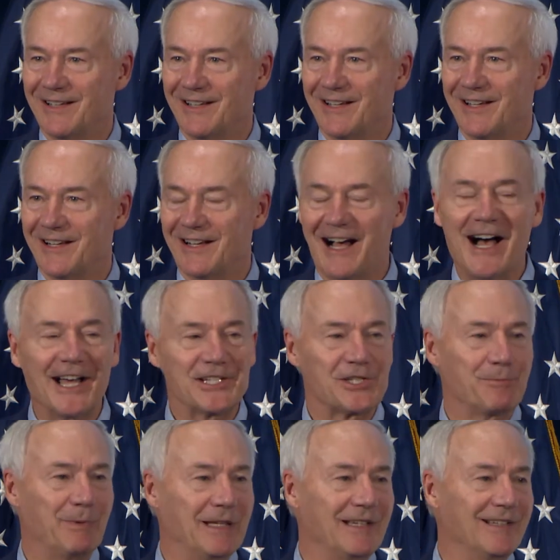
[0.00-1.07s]

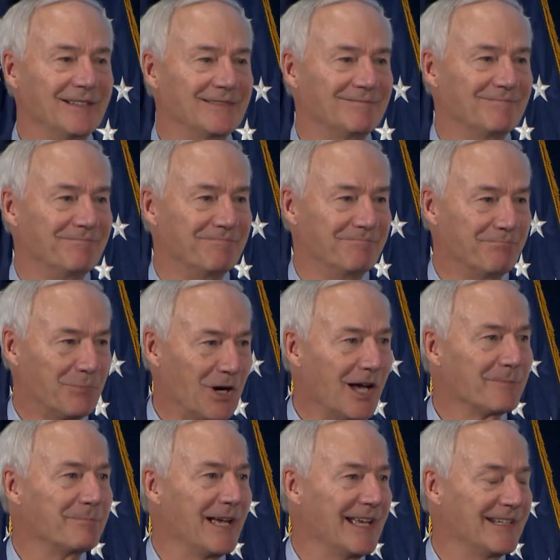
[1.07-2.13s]
high-speed
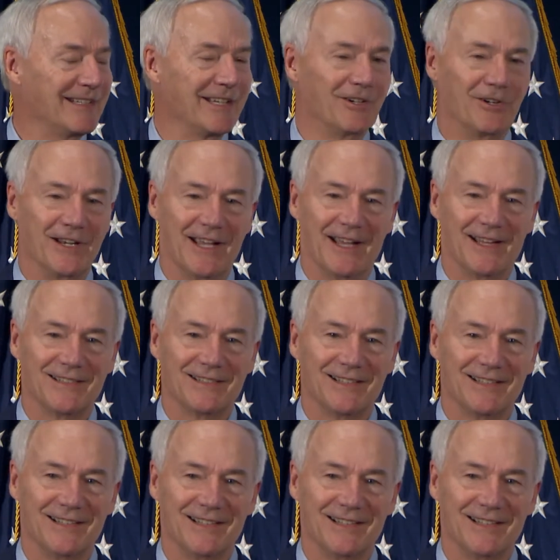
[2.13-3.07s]
broadband internet,